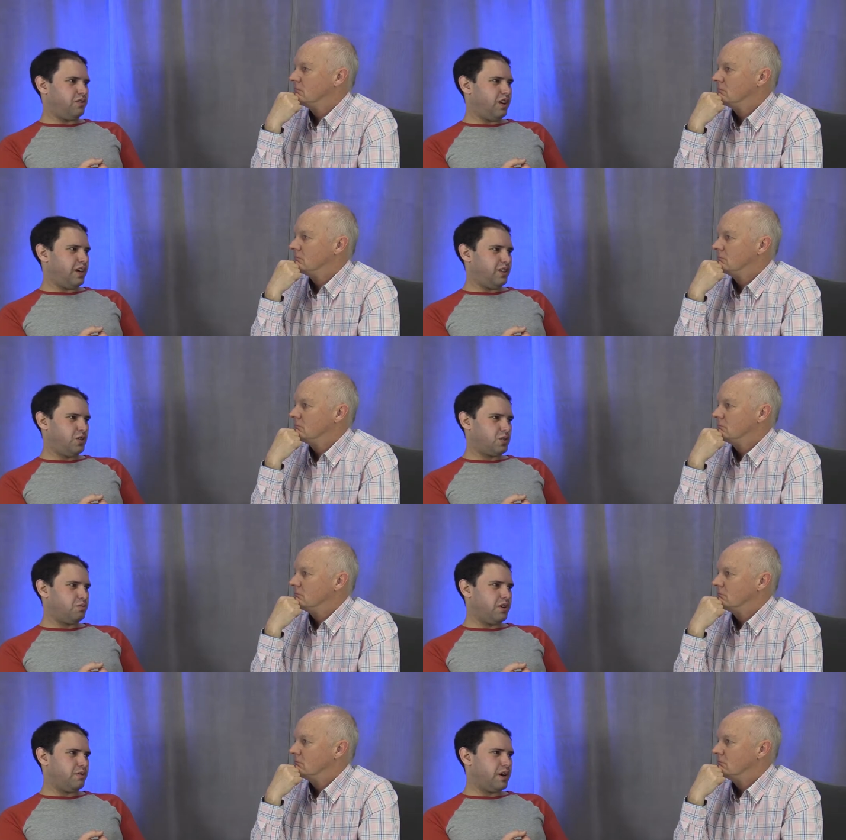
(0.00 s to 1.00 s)
Speaker 1: flying. Those are
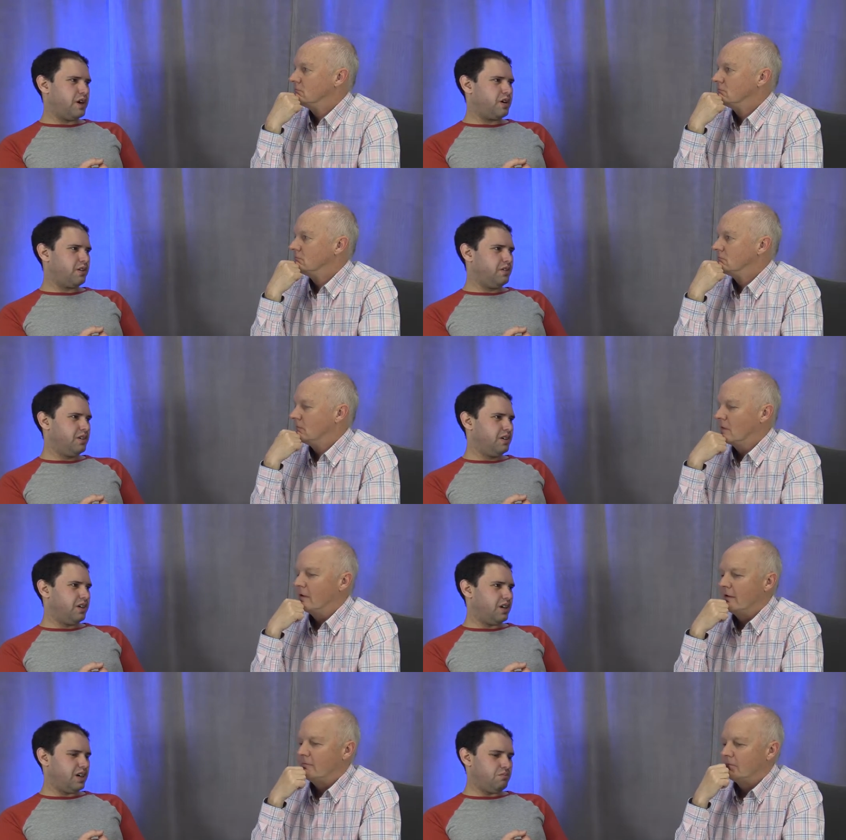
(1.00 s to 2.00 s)
pretty rare.
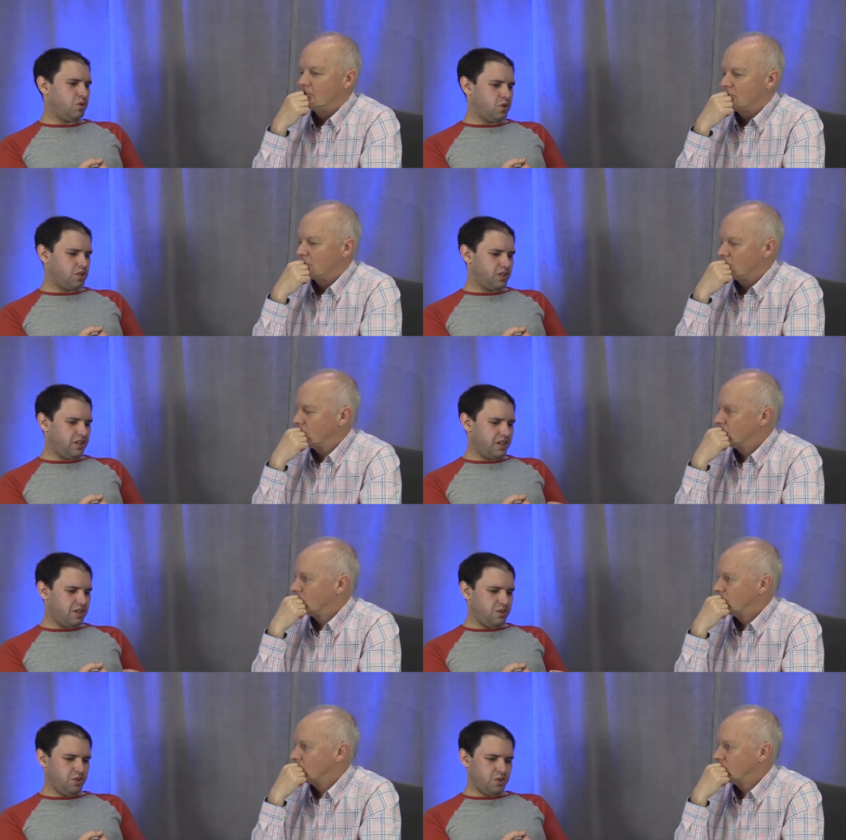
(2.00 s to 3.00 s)
Okay. Uh, mostly they
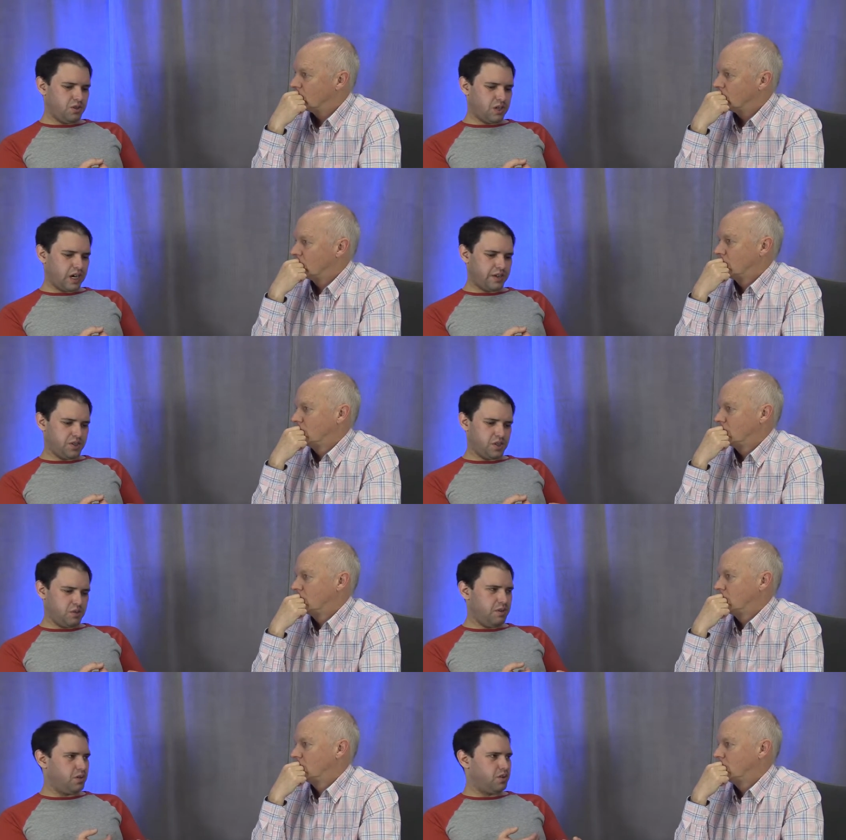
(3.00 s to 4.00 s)
use
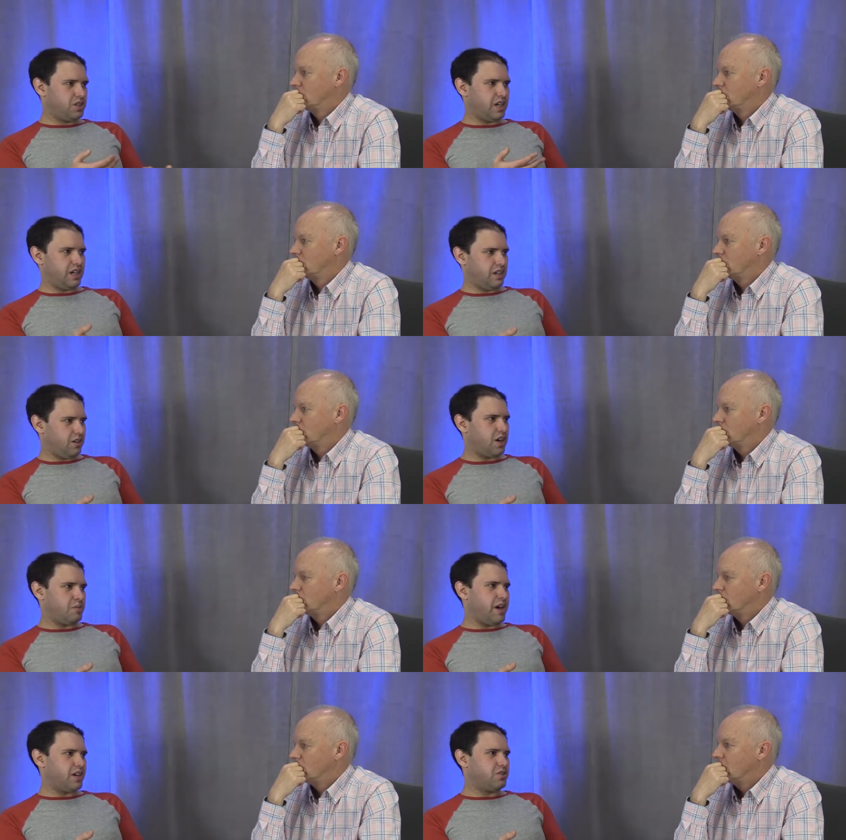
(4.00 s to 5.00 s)
constant speed, which is kind of like an
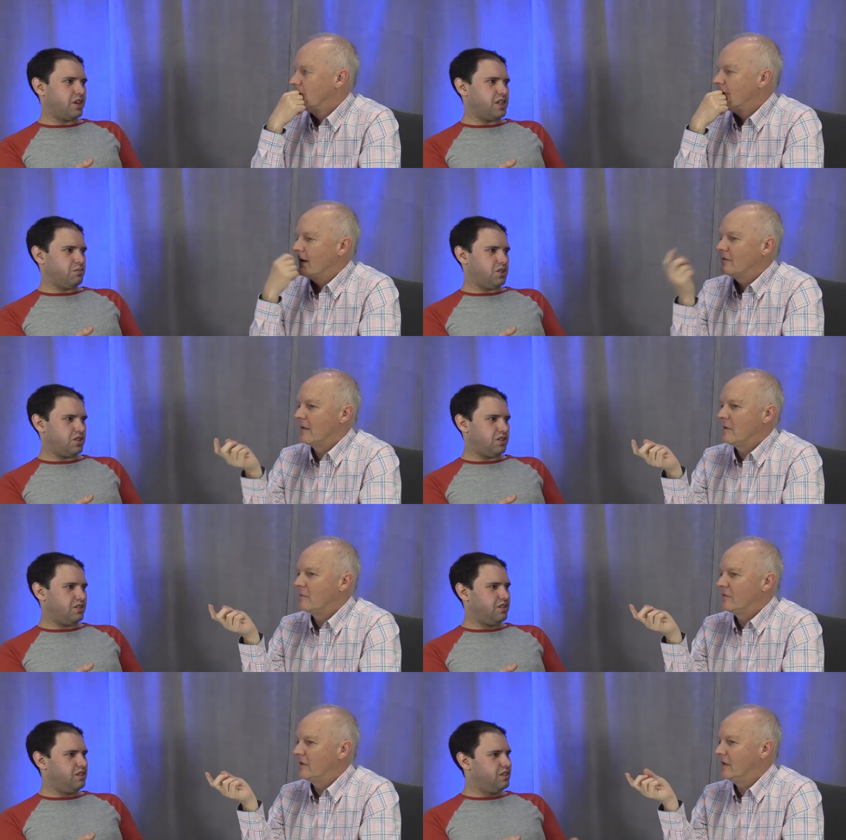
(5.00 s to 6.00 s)
automatic transmission. Right, because I
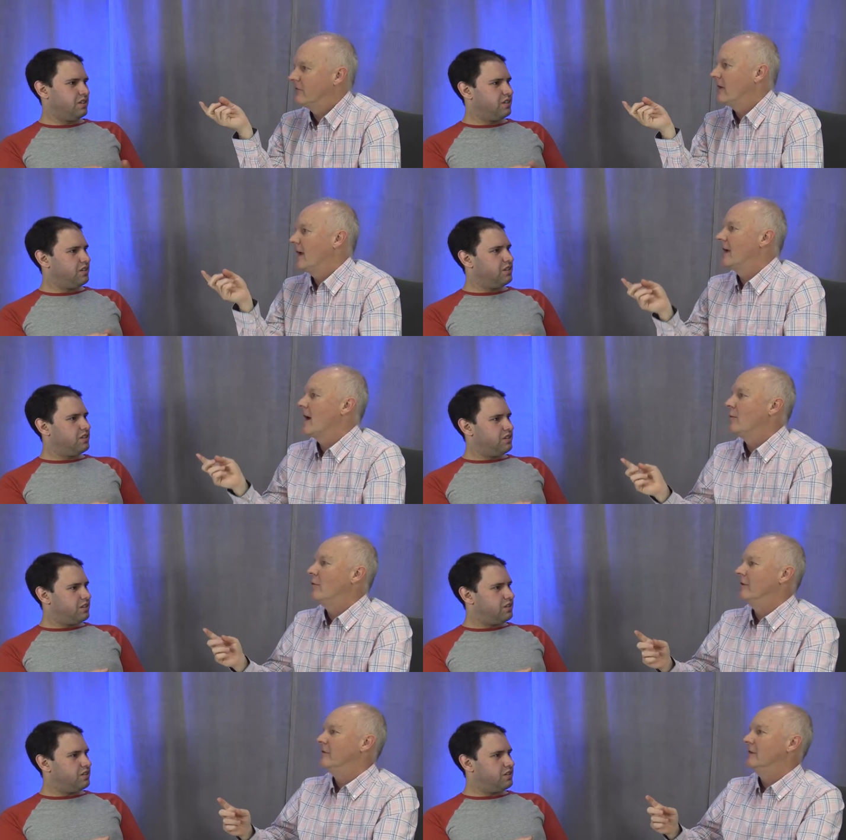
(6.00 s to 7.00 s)
remember
Speaker 2: seeing a Flying
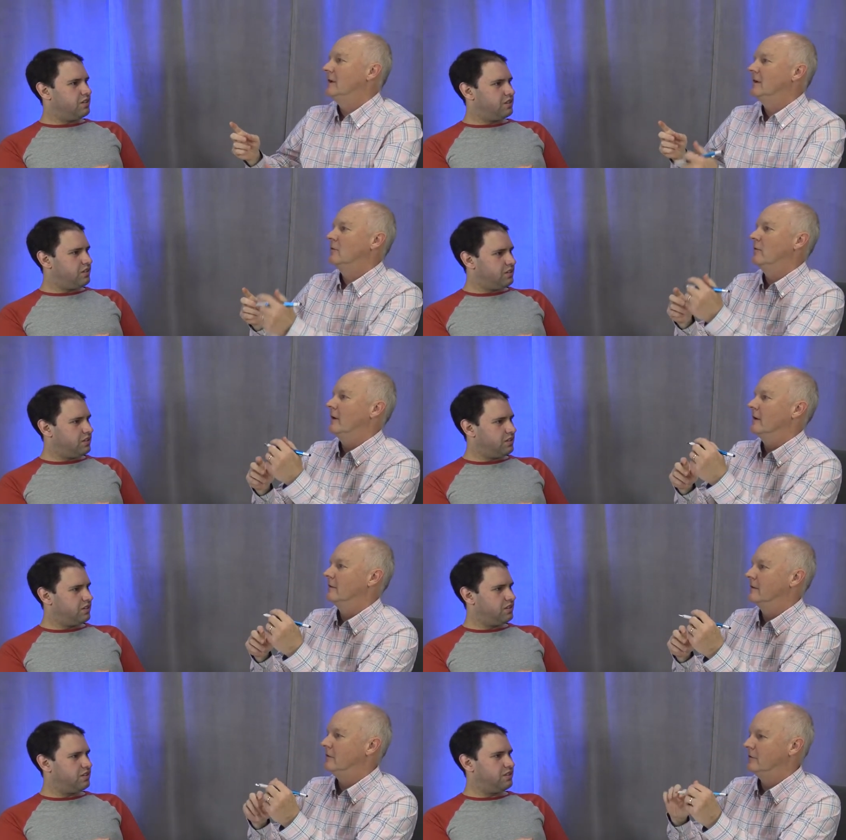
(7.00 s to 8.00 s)
Cowboys video
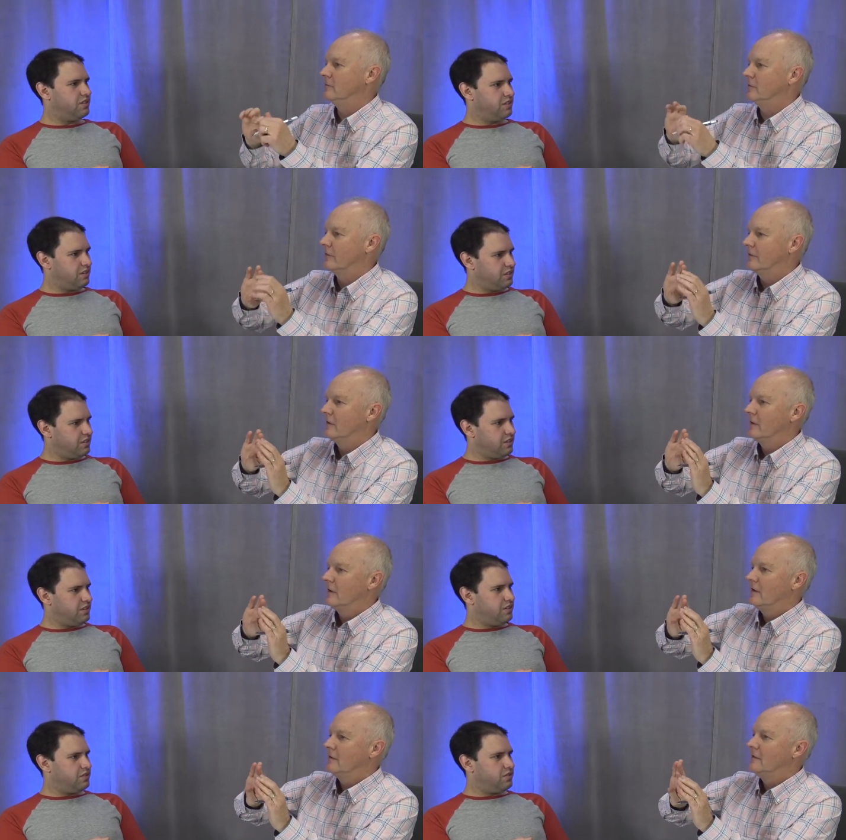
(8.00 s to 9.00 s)
where the dude was
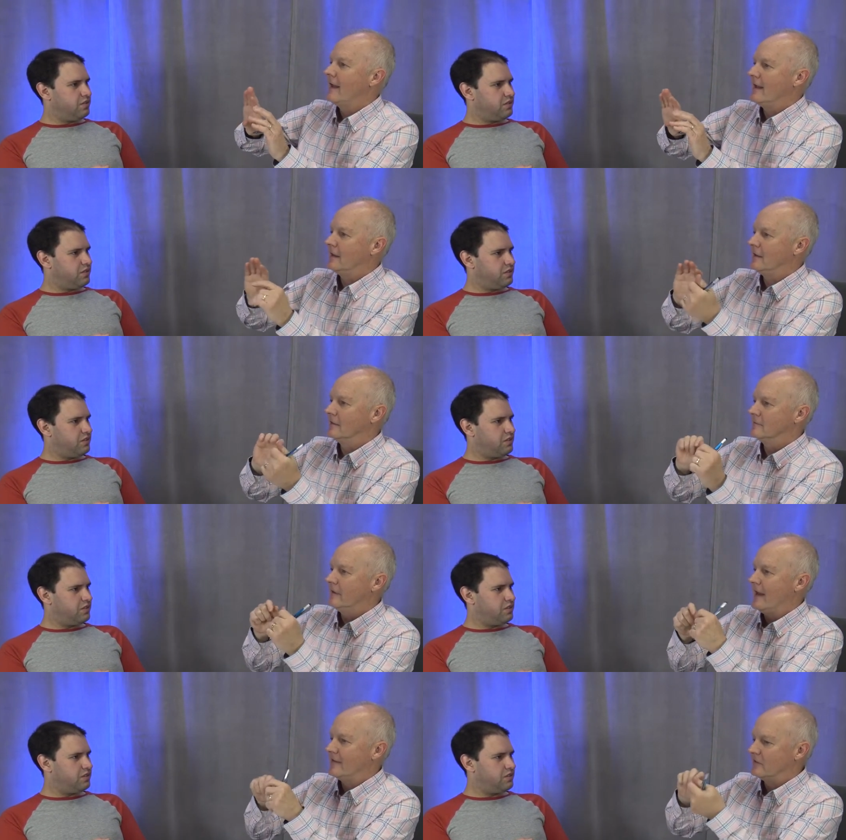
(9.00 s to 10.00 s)
taking
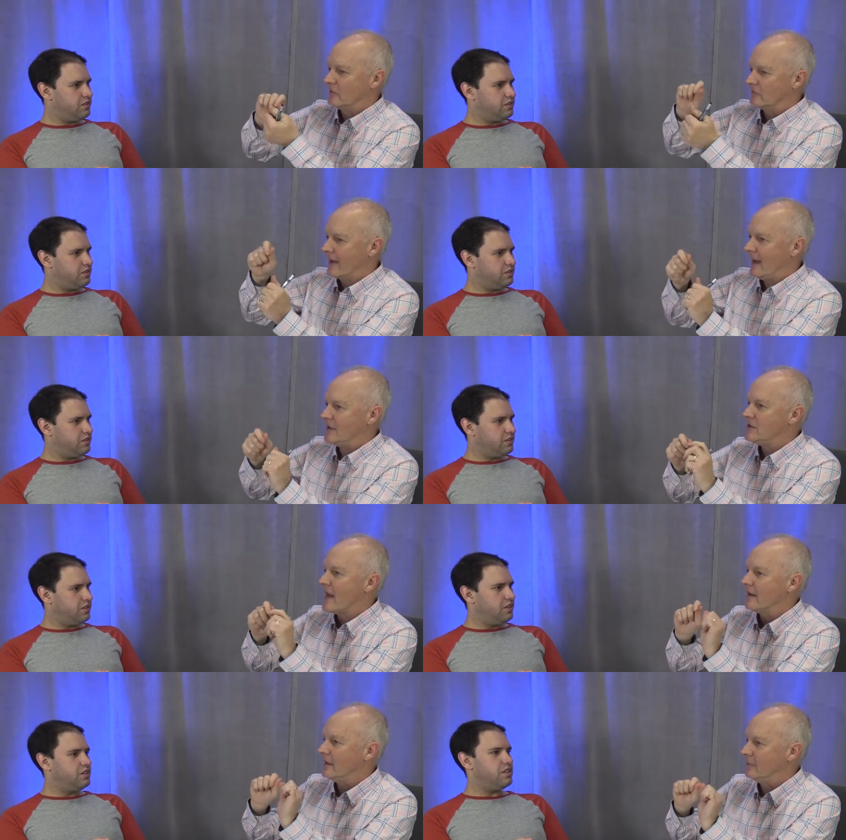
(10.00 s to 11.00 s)
he had this little gauge
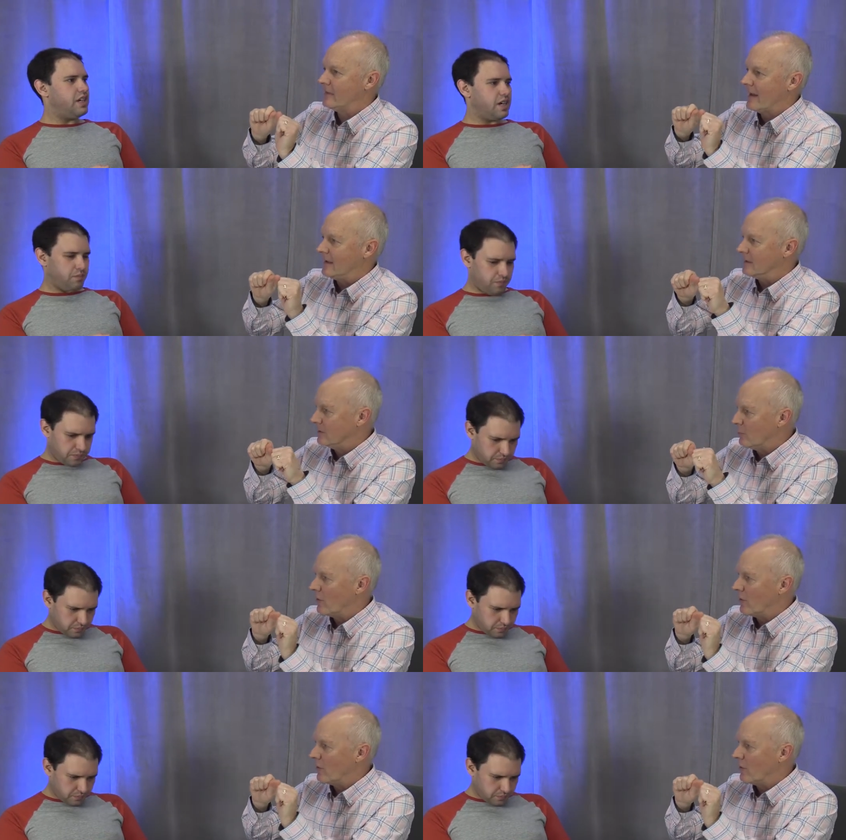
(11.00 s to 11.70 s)
out and he was yep. adding a little